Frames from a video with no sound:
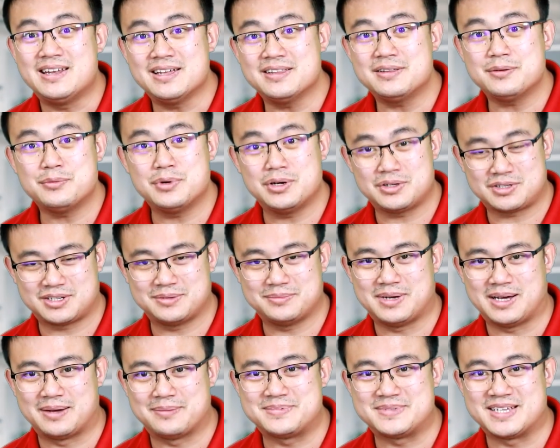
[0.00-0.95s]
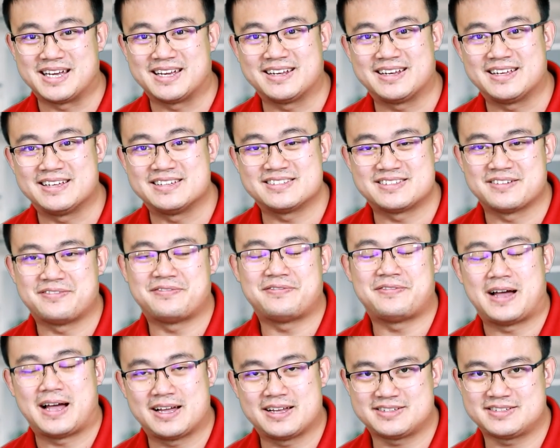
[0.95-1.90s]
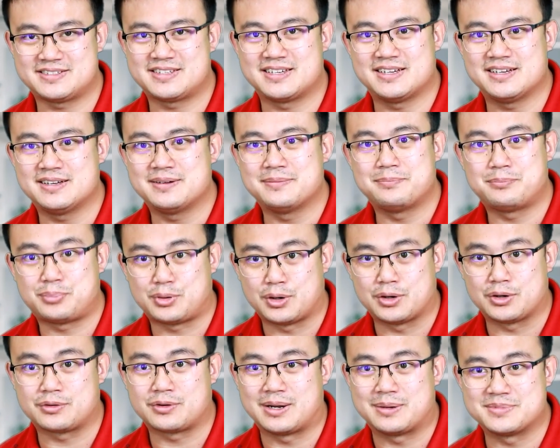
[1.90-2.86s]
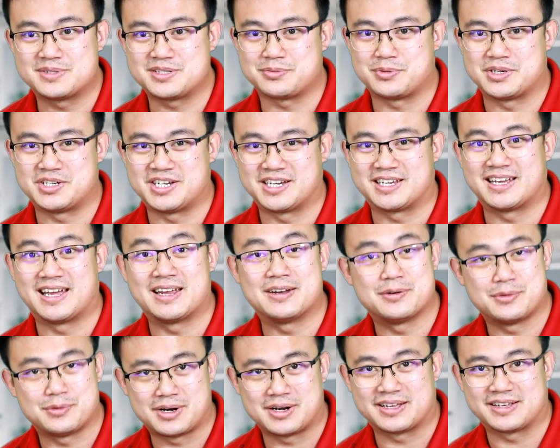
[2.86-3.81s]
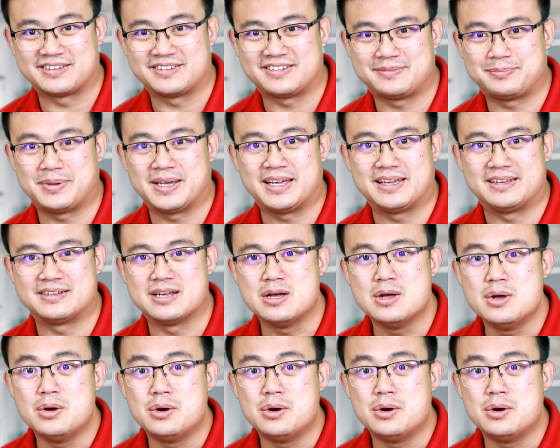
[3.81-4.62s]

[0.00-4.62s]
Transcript: welcome update is the faster program switching and running speed.